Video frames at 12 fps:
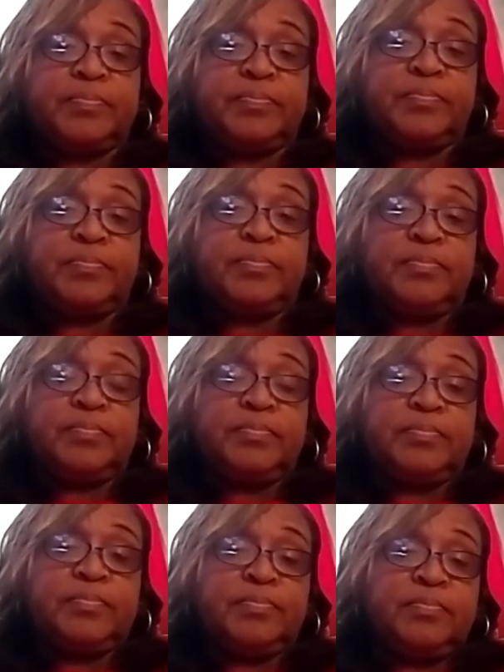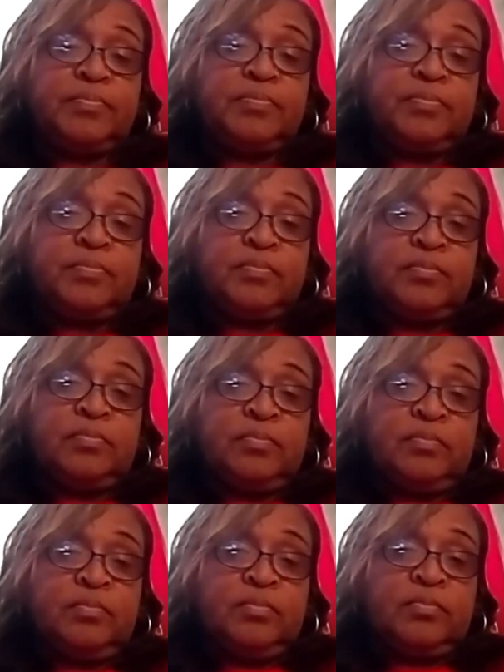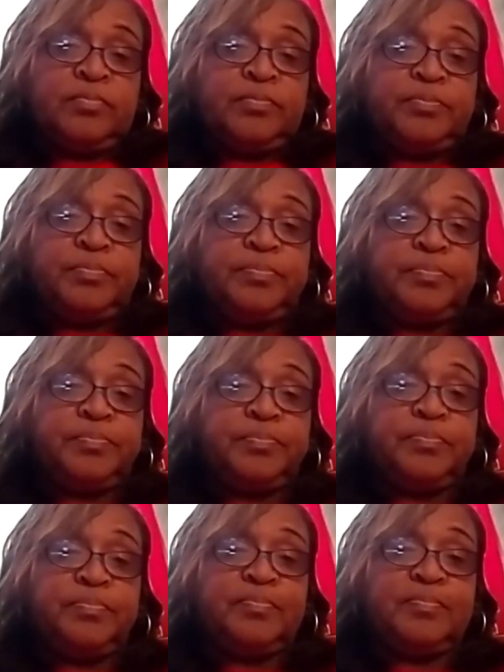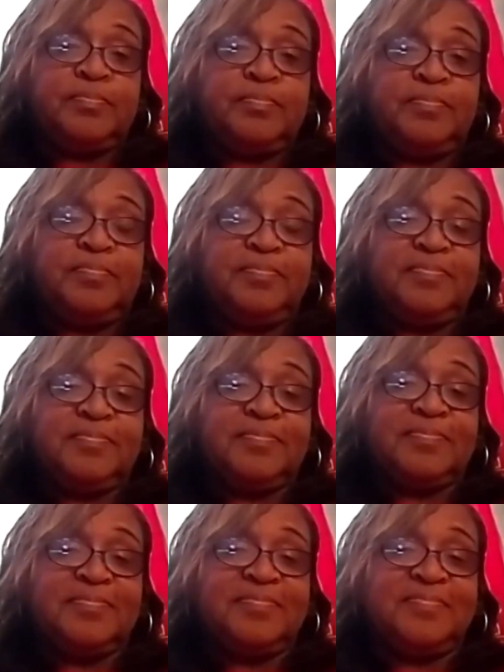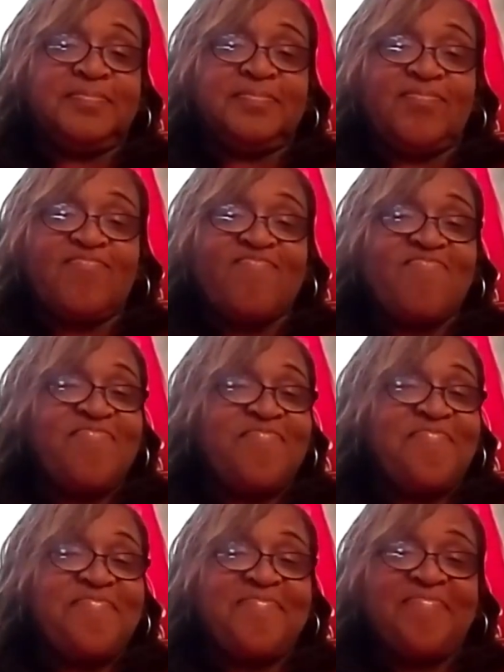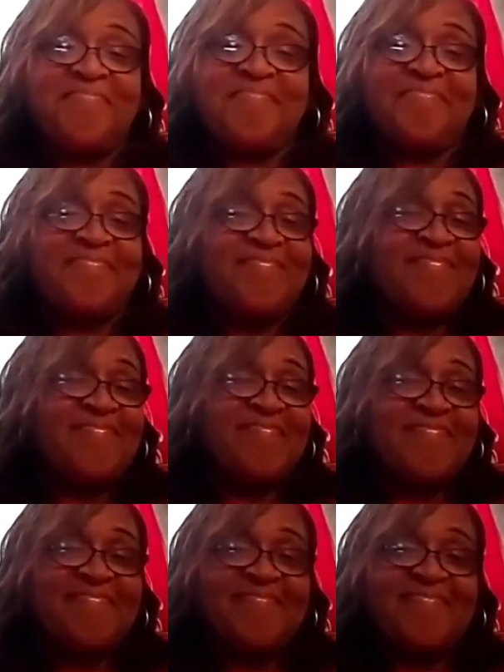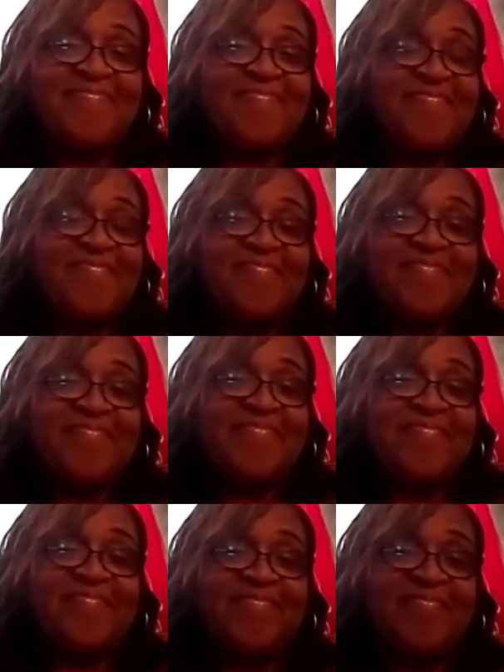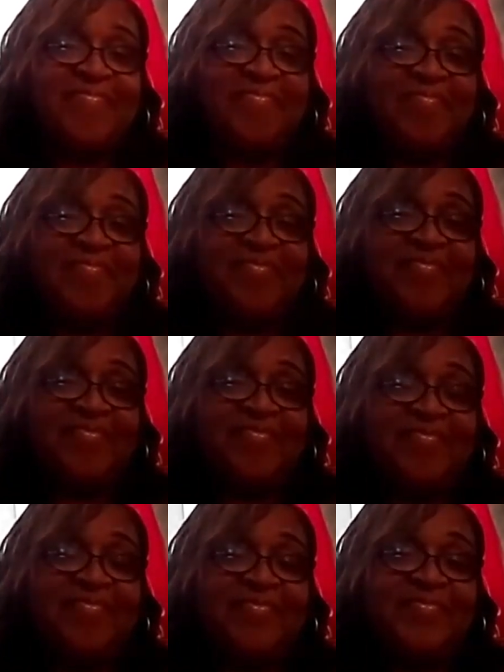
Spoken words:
This person isn't speaking.